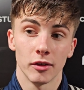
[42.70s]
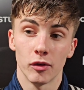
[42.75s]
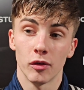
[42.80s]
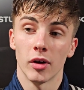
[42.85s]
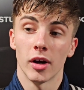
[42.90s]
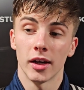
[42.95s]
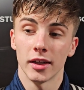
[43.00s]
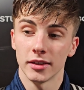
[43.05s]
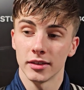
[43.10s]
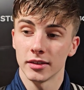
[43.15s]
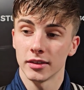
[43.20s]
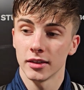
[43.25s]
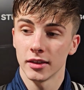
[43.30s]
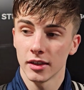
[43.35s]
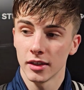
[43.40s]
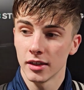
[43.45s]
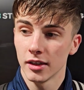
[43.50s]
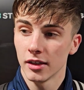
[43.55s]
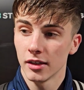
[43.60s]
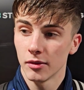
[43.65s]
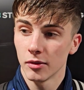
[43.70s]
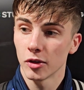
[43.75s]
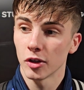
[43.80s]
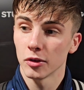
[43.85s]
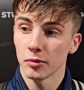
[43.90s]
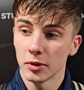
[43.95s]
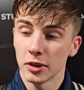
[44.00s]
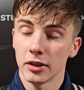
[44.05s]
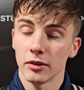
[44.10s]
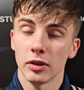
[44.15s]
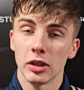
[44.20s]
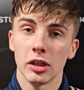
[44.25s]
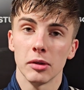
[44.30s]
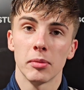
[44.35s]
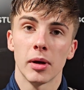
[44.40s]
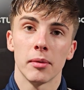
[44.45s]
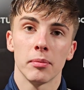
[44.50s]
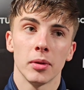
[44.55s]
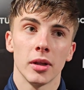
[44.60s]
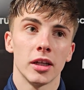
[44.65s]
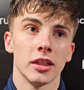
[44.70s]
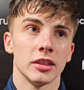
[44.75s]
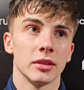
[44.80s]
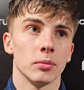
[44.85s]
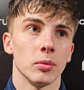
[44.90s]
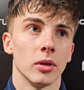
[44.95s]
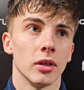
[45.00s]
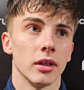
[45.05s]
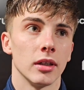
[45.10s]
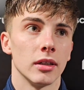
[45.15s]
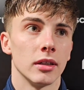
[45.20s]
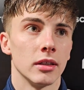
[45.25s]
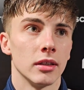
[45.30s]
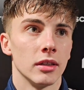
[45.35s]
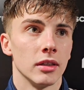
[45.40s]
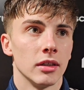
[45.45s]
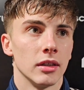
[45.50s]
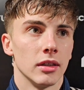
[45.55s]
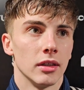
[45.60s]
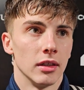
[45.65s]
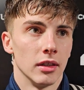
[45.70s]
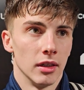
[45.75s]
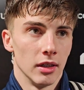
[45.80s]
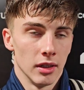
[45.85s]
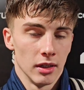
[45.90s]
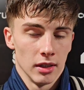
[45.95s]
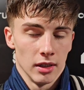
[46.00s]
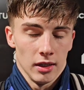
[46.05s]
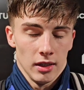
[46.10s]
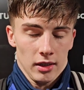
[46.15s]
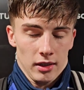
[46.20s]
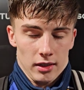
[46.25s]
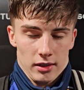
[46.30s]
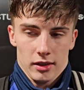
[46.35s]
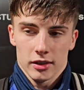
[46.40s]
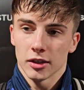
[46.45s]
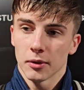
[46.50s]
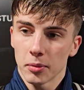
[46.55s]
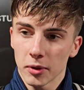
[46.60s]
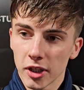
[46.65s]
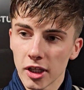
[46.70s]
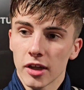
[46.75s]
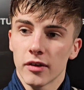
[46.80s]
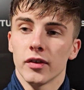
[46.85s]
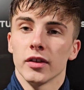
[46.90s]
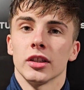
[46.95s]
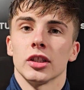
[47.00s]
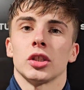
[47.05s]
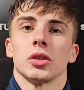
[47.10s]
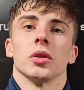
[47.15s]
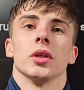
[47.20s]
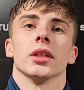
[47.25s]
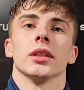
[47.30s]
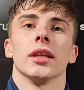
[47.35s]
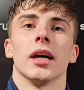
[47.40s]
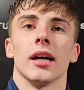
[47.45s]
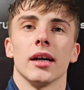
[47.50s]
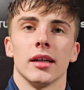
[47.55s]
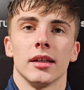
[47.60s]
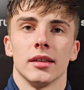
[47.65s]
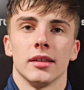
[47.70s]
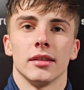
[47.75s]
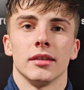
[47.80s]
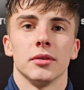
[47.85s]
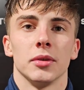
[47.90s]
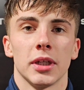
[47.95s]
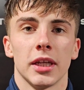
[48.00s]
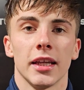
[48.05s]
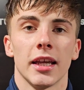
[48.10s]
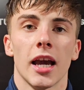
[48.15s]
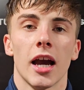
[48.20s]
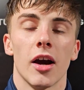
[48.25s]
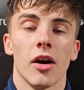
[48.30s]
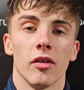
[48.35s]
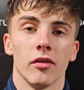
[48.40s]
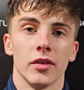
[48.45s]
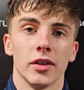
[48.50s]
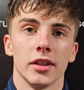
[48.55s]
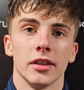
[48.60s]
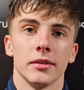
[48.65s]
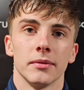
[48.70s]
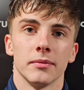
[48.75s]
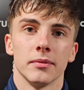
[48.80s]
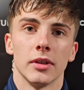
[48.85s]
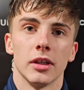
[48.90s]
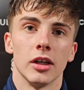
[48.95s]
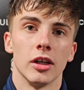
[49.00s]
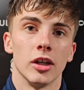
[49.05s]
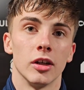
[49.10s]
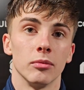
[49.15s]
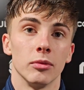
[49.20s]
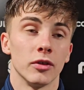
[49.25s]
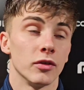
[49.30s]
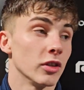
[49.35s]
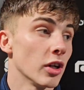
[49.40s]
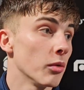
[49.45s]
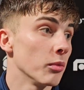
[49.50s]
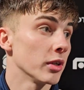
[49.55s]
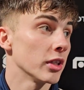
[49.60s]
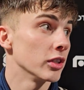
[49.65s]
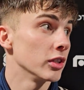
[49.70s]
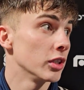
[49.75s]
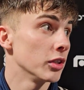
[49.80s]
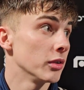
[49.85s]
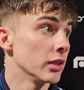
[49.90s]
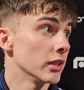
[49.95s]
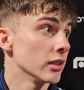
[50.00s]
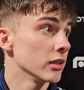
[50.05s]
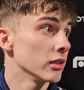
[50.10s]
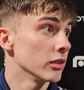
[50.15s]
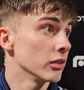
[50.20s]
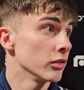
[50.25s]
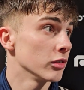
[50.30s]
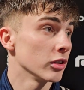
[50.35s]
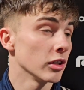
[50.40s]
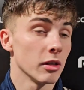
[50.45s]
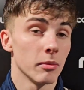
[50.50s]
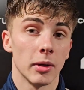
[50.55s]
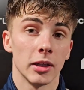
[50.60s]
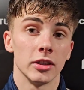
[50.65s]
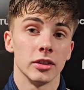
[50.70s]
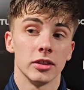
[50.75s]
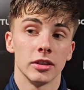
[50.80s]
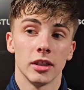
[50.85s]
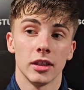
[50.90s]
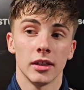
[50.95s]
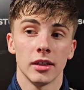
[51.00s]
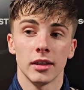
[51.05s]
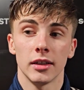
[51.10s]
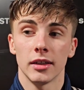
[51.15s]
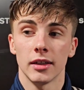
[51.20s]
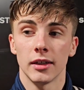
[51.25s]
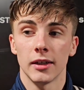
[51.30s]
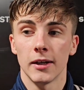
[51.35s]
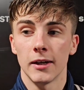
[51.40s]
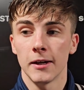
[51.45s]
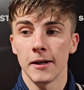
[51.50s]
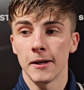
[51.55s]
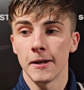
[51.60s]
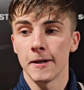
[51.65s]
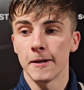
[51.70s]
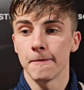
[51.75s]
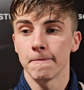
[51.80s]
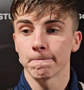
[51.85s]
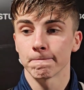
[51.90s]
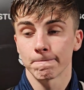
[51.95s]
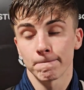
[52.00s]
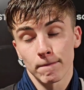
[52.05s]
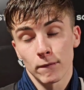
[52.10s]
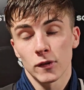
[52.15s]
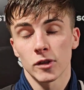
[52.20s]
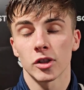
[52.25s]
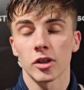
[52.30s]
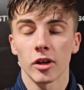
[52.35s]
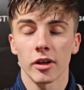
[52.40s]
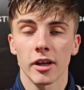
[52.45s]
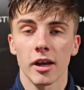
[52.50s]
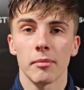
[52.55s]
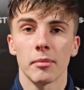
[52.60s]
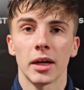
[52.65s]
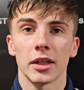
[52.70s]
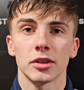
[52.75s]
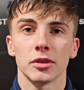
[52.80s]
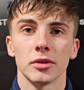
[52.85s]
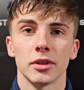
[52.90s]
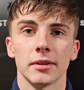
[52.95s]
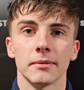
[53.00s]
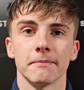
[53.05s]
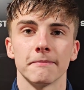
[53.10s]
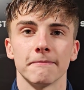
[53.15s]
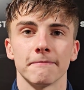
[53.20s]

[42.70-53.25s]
Otherwise, we're going to be in a really bad place. But there's a belief in the squad that we can get out of it. and um, we've shown we can do it under the manager. Um, just got to get back to it.